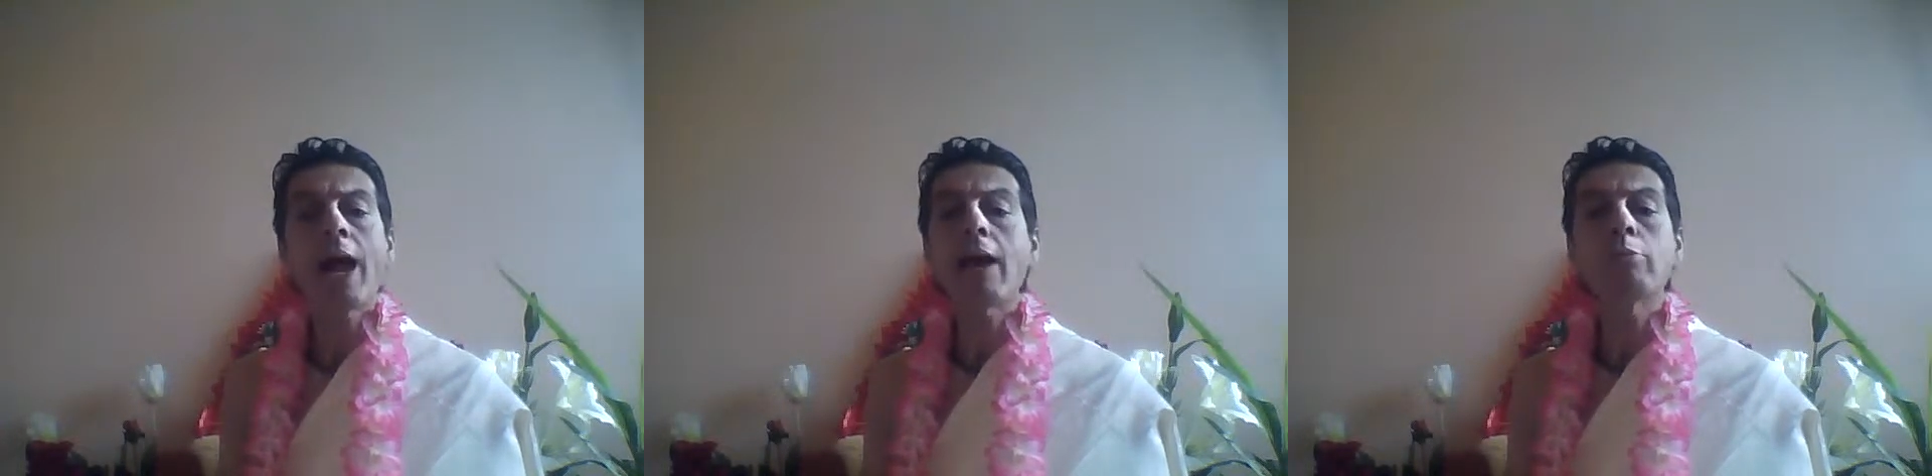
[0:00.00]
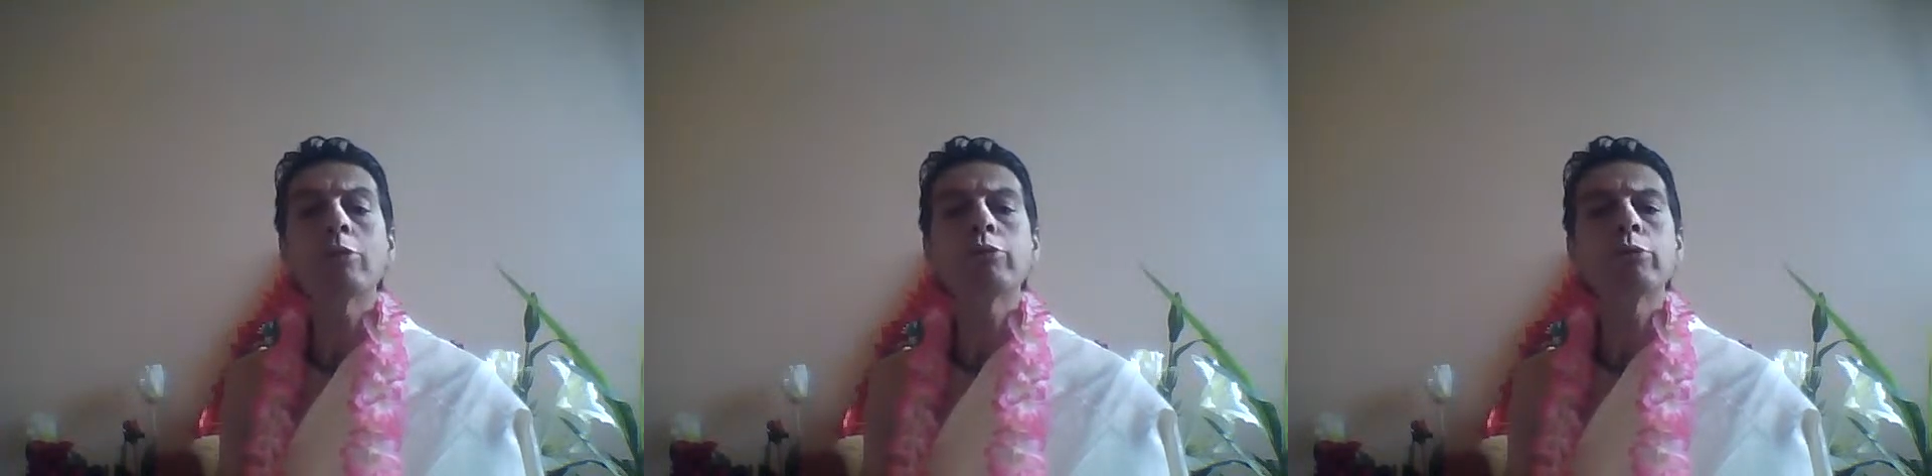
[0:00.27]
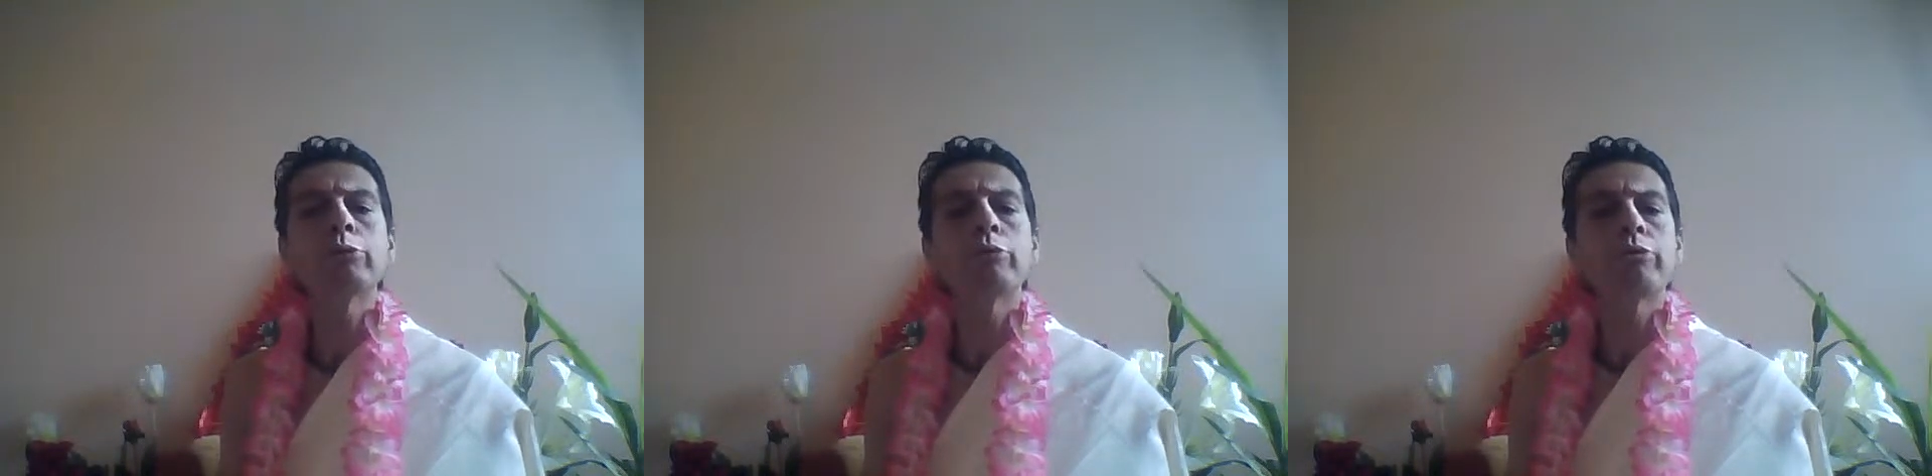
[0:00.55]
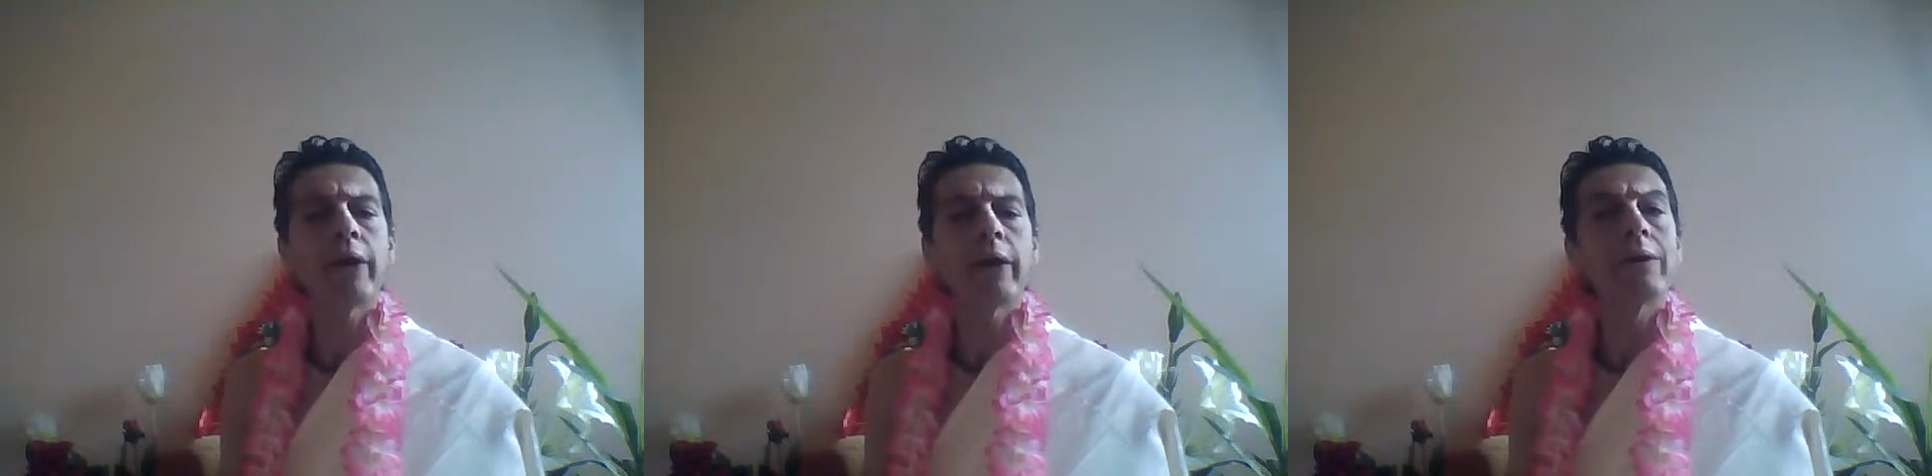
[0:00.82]
I want you to
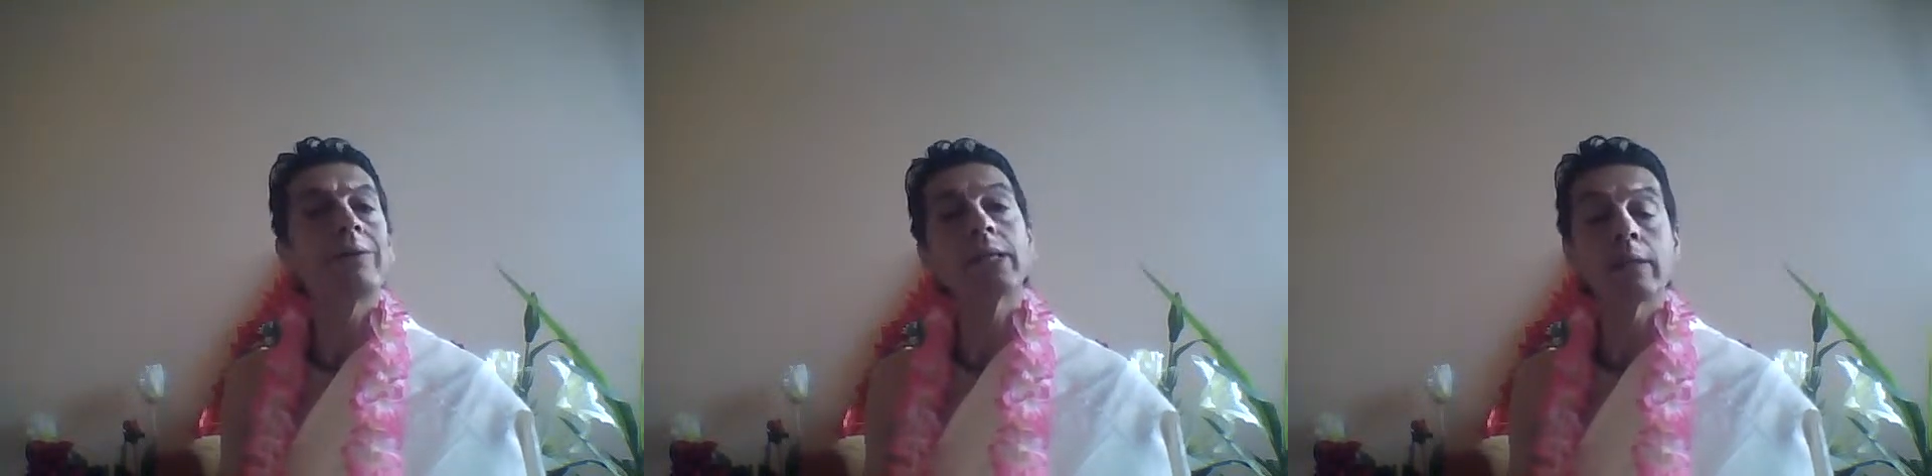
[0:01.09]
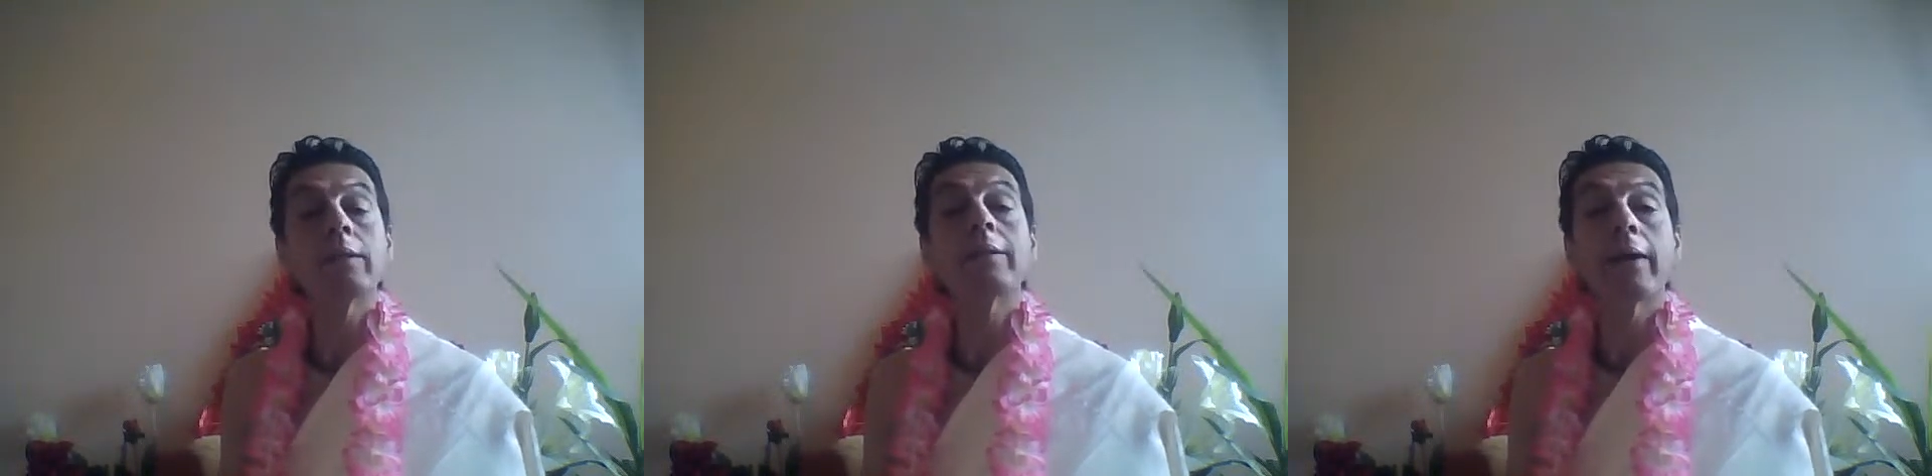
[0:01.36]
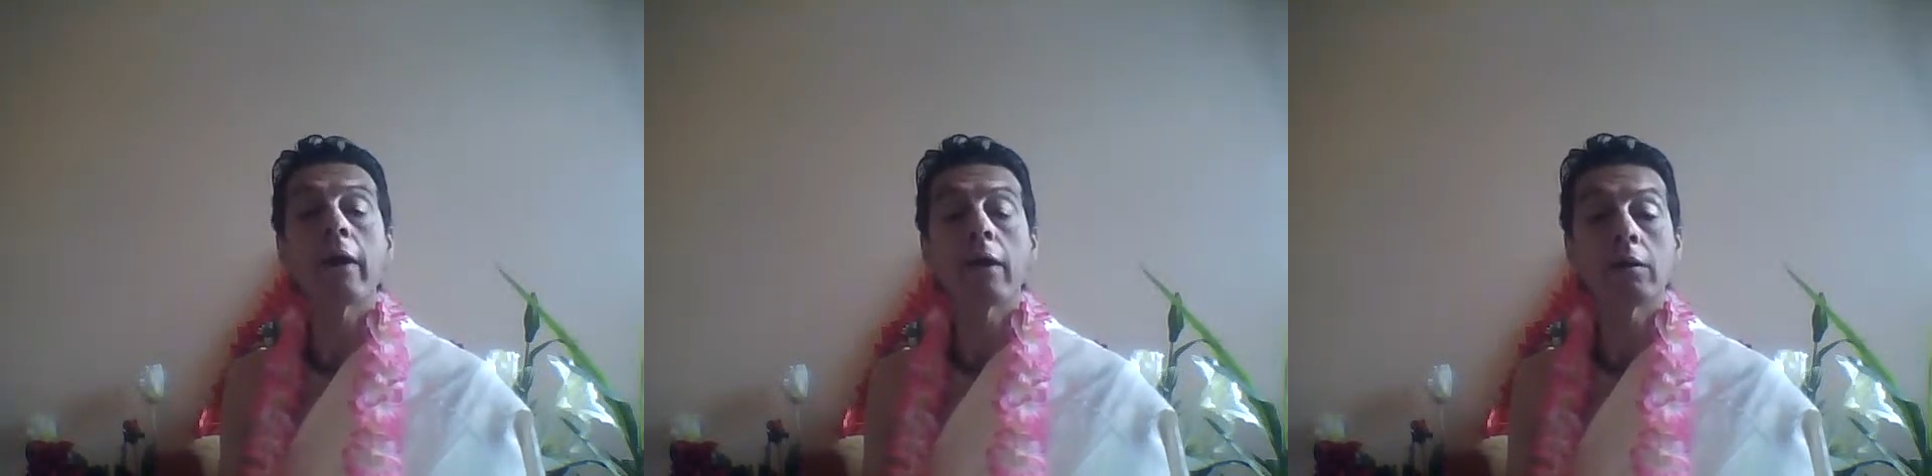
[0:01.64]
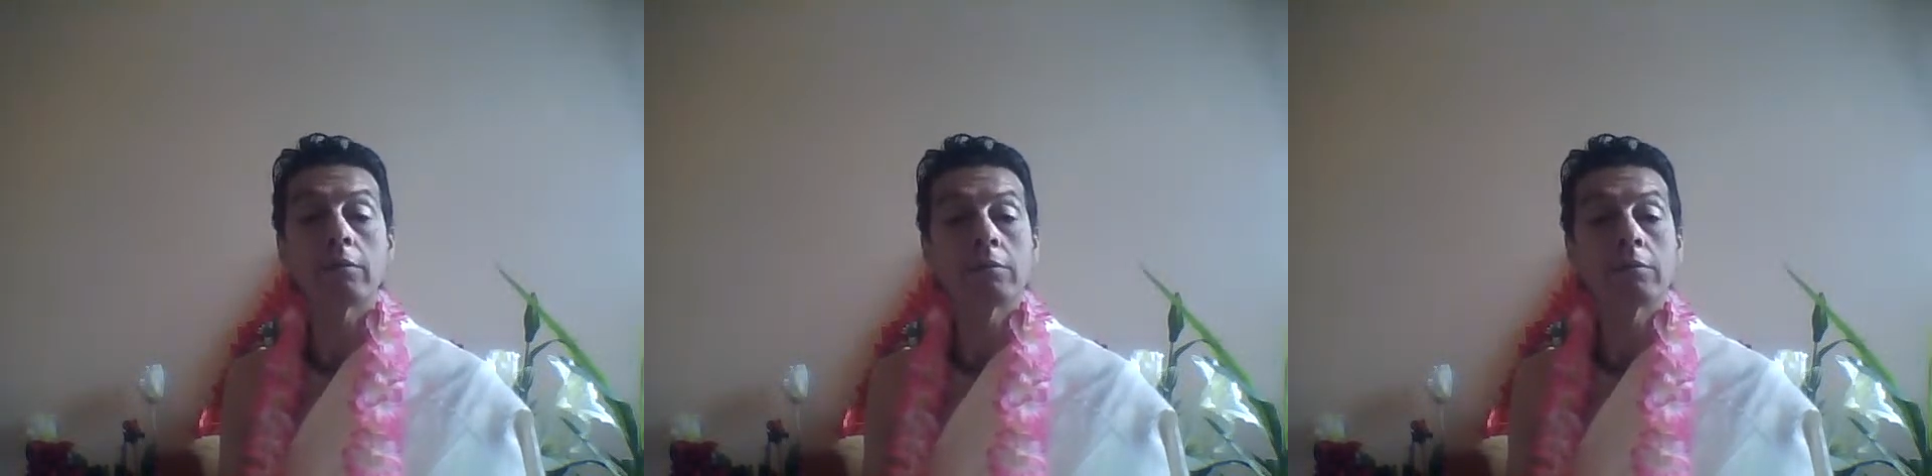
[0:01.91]
thank that little girl